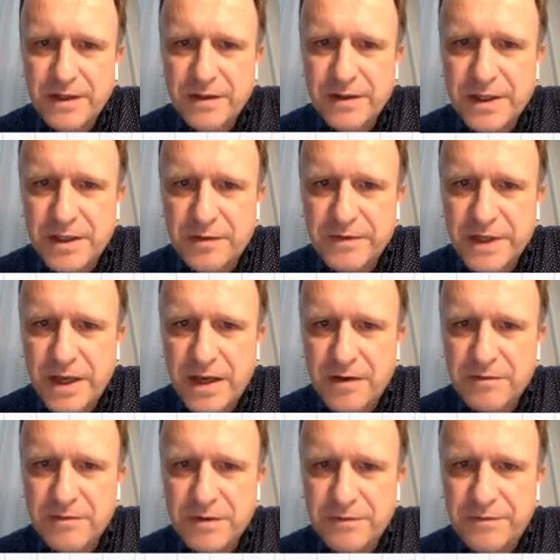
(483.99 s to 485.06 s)
Here we
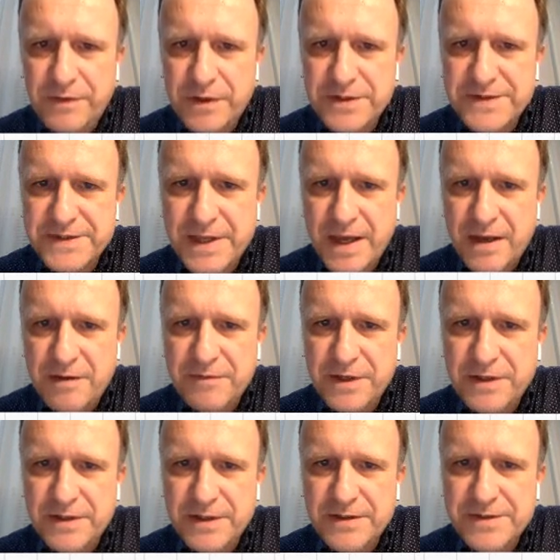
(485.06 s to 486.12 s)
have first f,
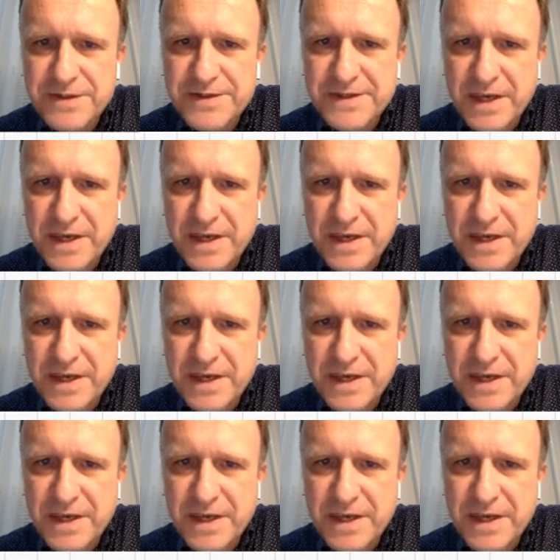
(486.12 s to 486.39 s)
and as